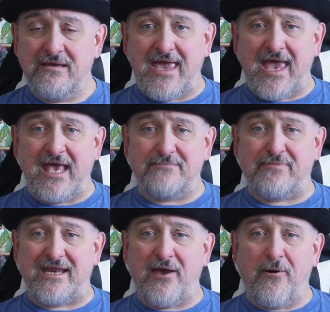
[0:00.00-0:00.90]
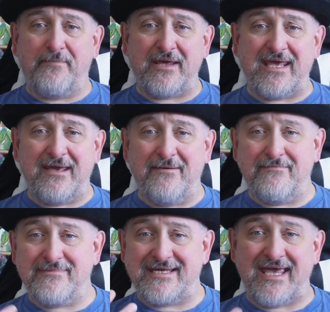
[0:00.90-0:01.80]
that has been helping
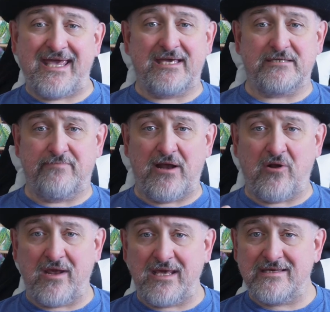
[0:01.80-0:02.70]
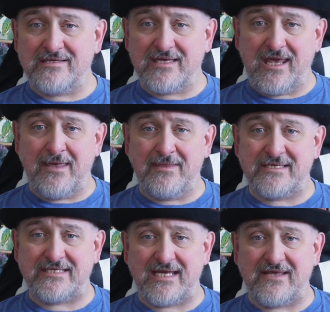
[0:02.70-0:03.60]
him get his bearings in the
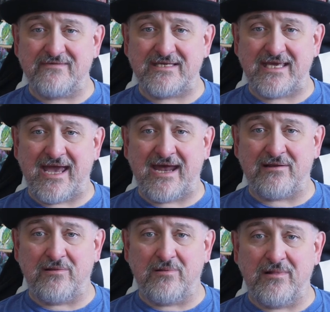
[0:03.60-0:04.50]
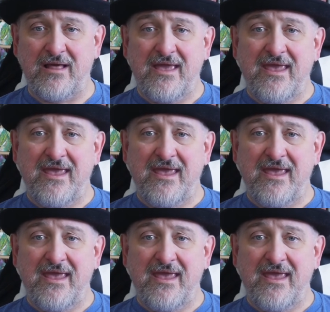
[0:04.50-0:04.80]
city of Seattle.